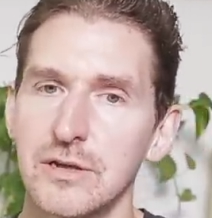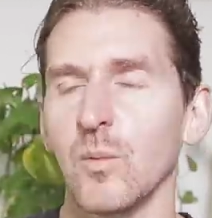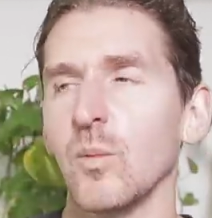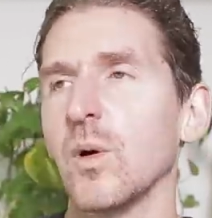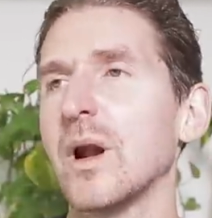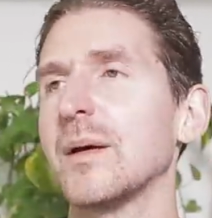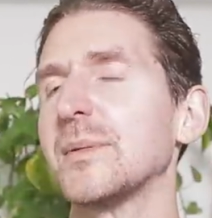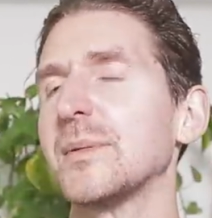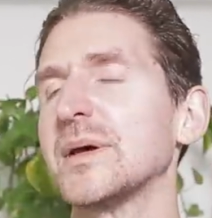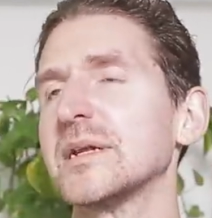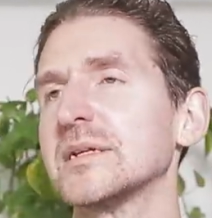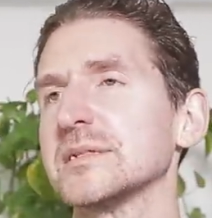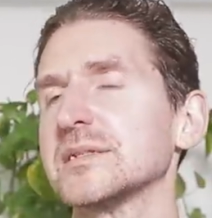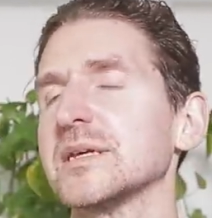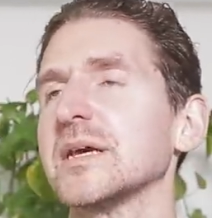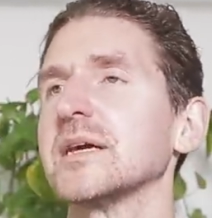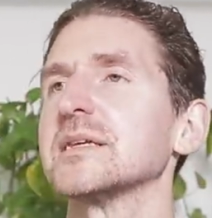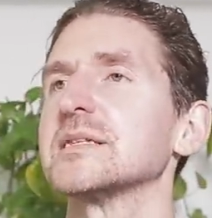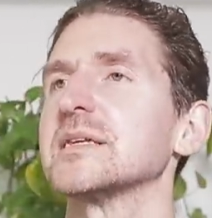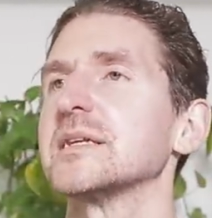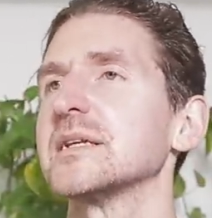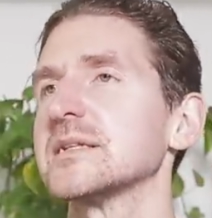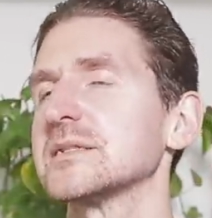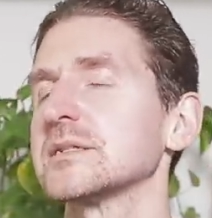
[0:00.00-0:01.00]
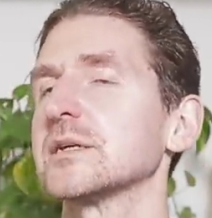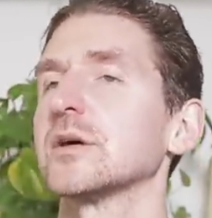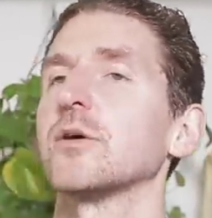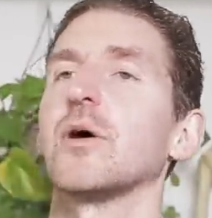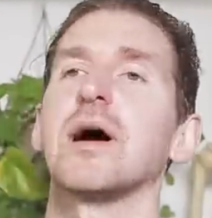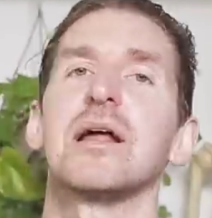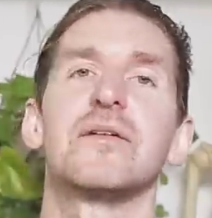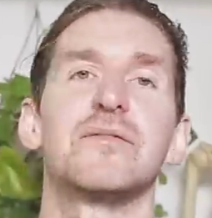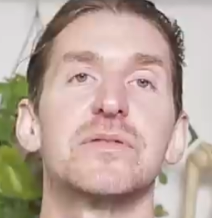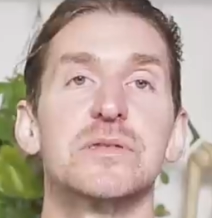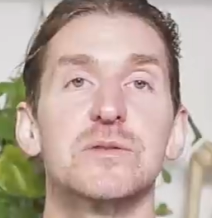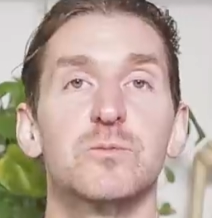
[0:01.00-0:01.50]
What I mean to say is he doesn't go
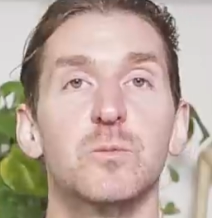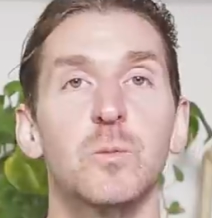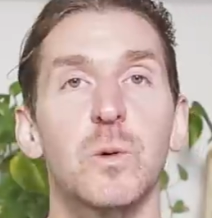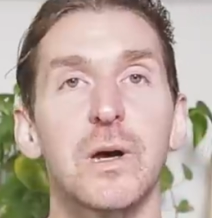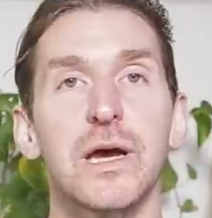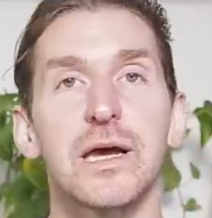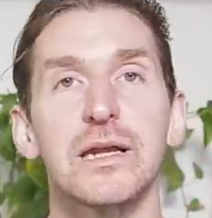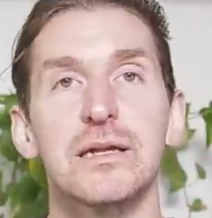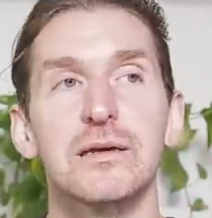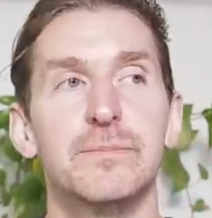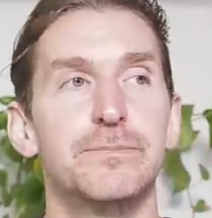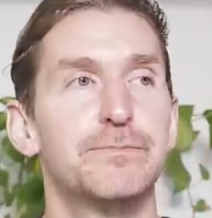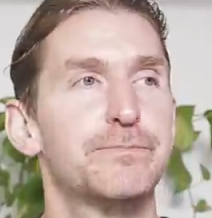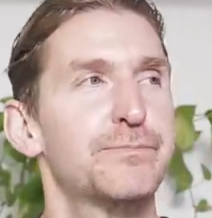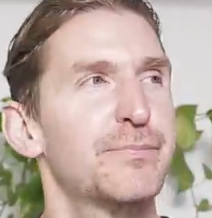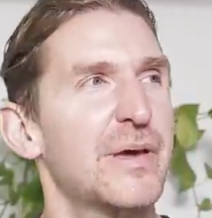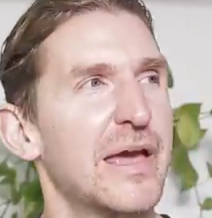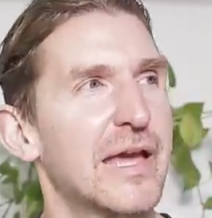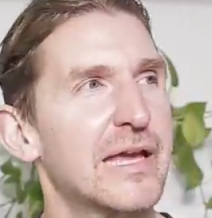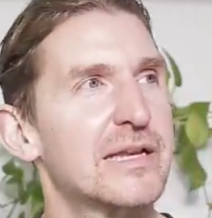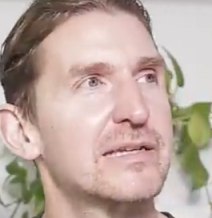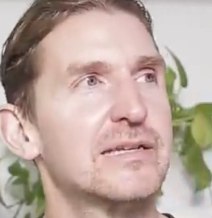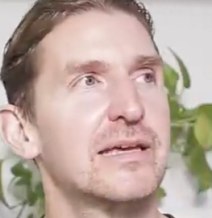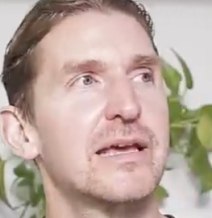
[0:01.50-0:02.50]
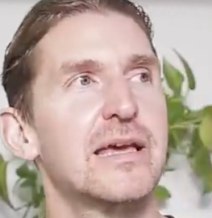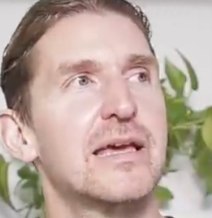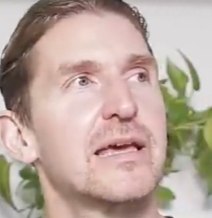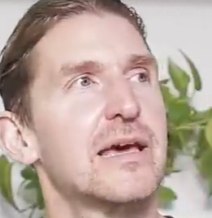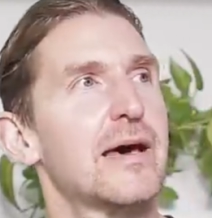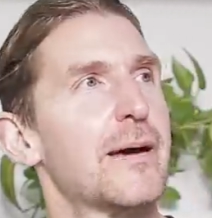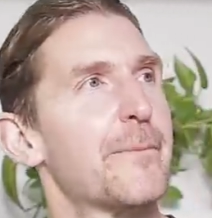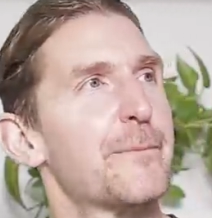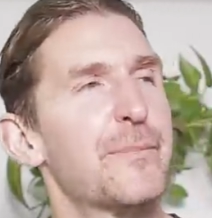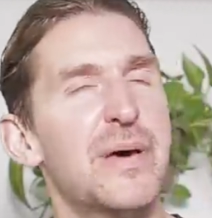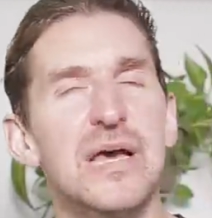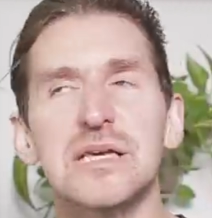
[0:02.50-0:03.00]
out of his way to paint
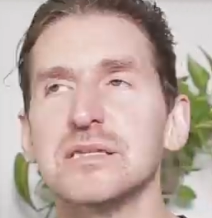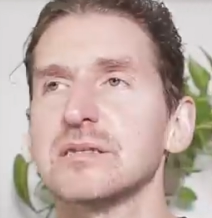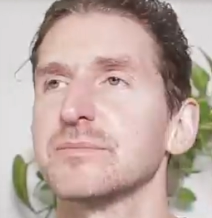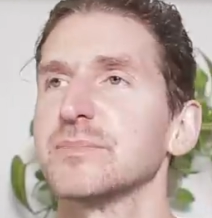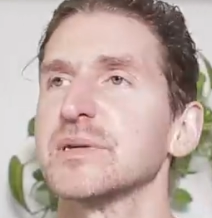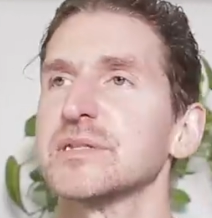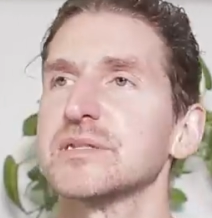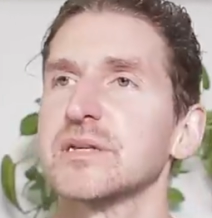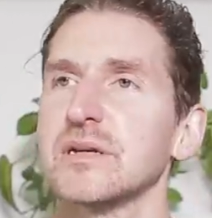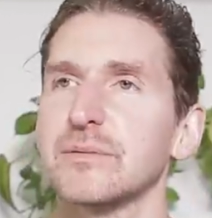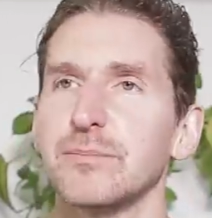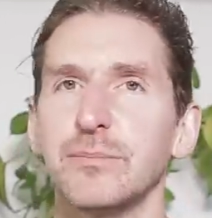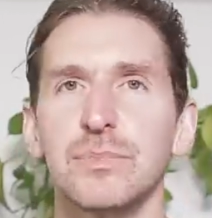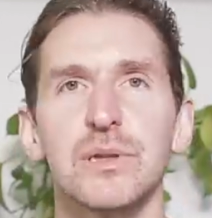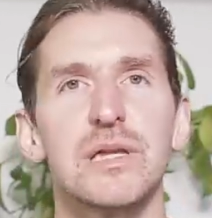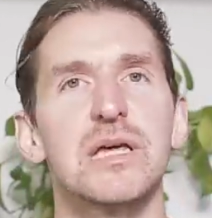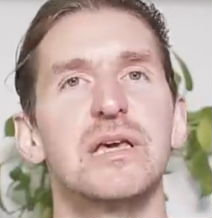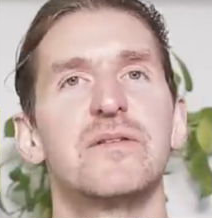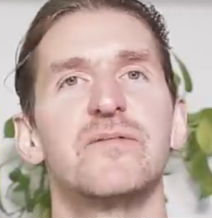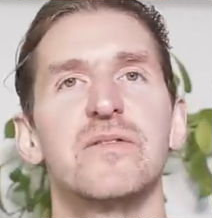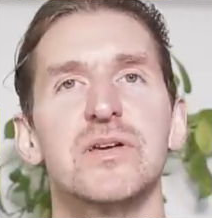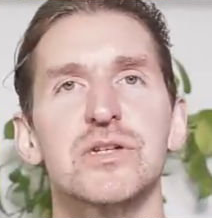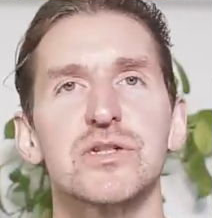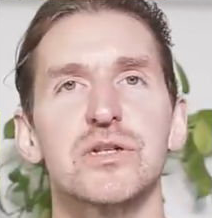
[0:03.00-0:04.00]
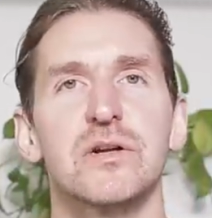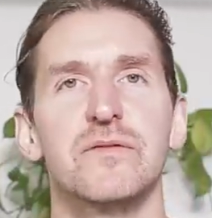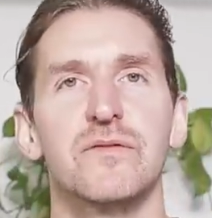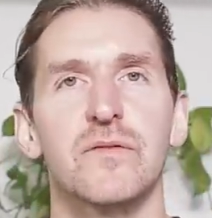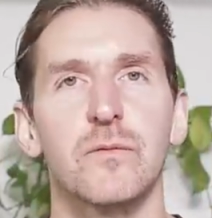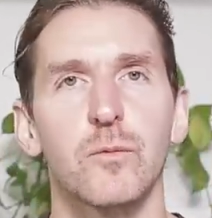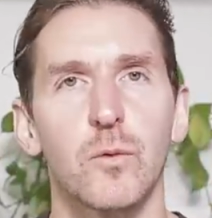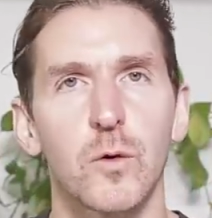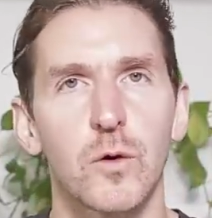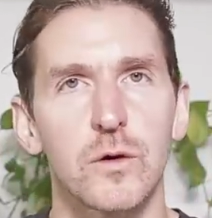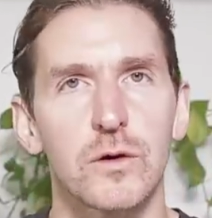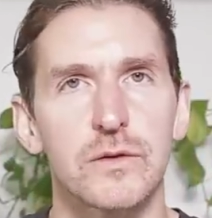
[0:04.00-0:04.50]
a pessimistic, bleak vision of the
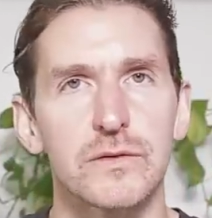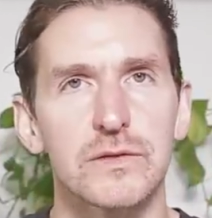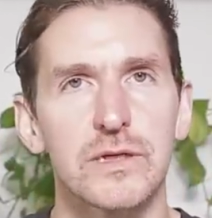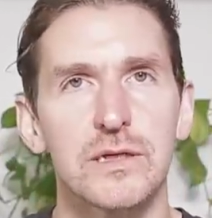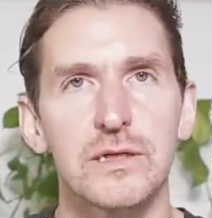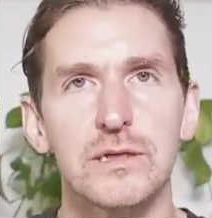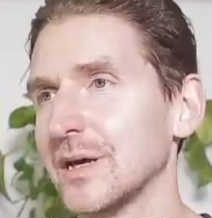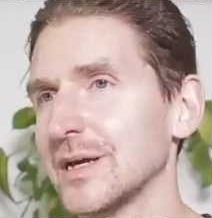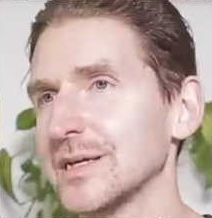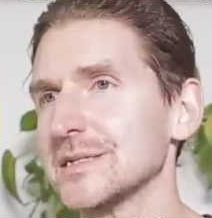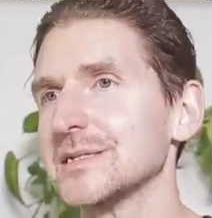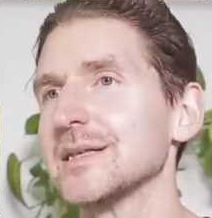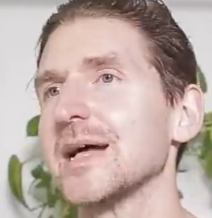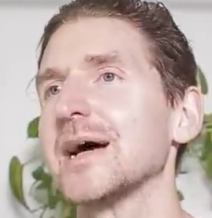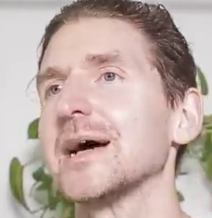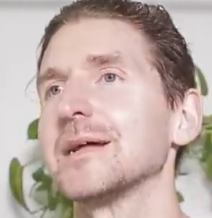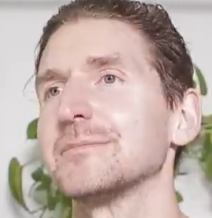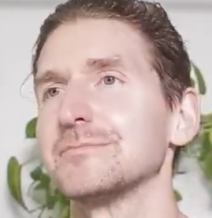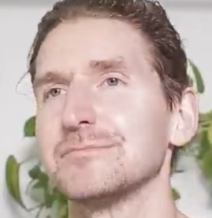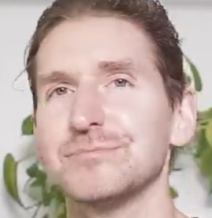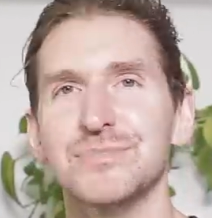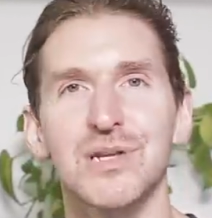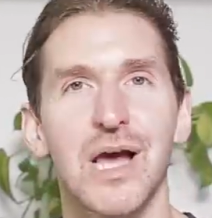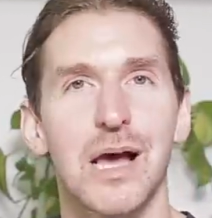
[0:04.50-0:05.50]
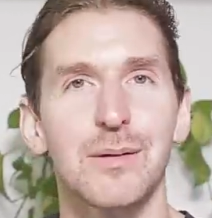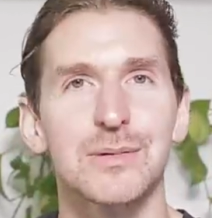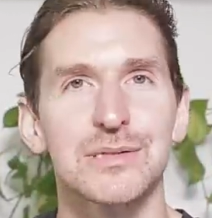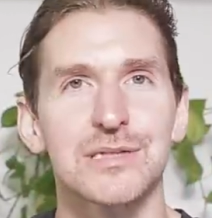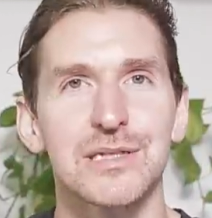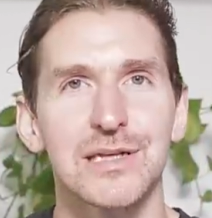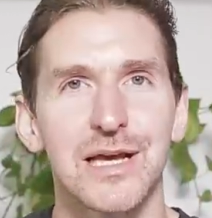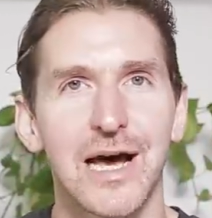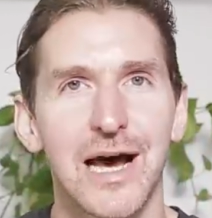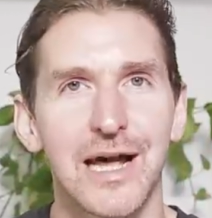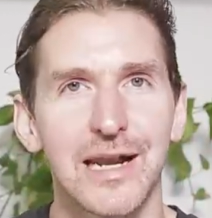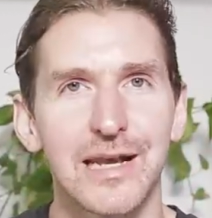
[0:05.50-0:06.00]
world. He's not Thomas
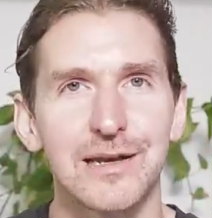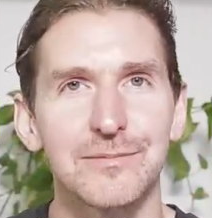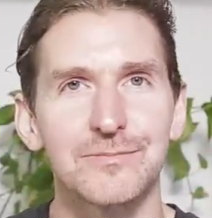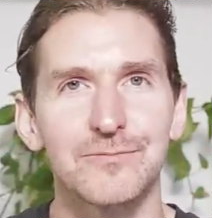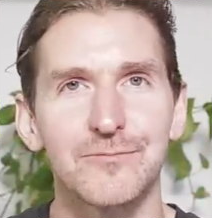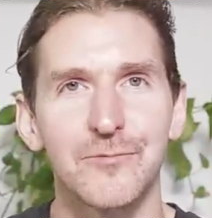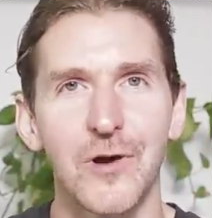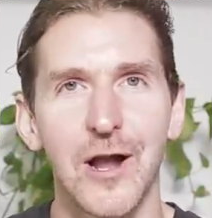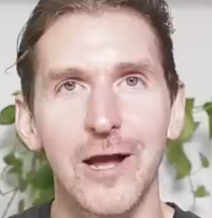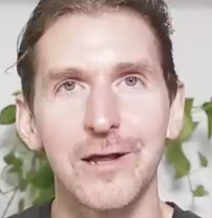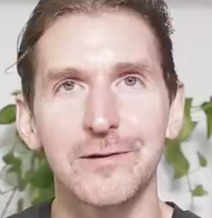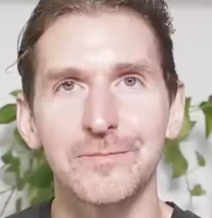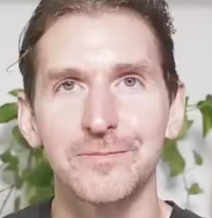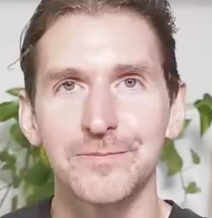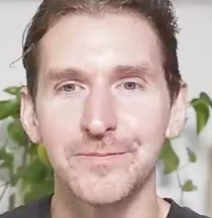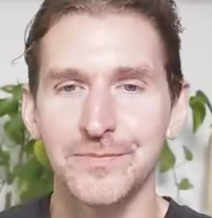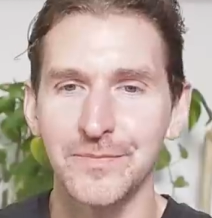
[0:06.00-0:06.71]
Ligotti, right?